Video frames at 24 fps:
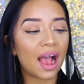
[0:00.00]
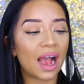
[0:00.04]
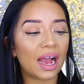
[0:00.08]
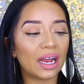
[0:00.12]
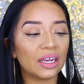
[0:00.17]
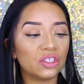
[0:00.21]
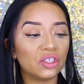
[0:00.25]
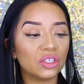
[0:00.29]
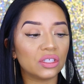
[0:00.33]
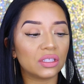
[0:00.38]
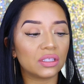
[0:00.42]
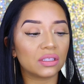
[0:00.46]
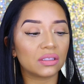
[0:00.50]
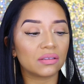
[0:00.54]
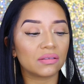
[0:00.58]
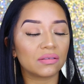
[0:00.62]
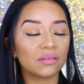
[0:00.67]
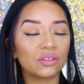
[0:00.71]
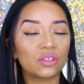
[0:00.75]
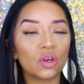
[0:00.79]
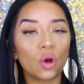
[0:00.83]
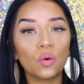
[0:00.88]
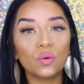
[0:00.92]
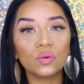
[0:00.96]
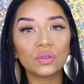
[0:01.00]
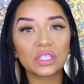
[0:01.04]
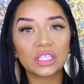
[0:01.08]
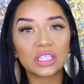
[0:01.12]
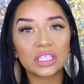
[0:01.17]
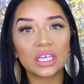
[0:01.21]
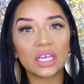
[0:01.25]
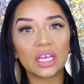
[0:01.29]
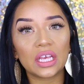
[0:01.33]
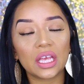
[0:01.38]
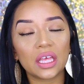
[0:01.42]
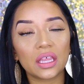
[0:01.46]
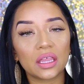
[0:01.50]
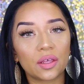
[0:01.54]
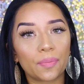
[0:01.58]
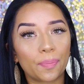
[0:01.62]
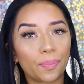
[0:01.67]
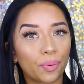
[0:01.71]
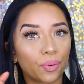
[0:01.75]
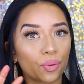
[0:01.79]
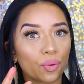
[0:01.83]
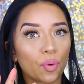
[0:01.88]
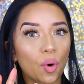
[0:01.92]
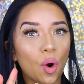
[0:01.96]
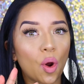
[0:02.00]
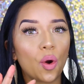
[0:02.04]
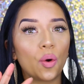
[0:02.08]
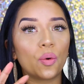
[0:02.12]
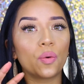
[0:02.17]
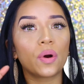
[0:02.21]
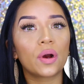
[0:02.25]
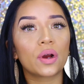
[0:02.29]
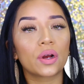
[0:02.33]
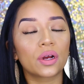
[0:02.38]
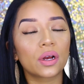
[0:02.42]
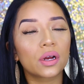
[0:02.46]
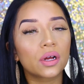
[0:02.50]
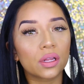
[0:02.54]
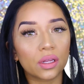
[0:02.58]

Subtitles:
I just don't see the pro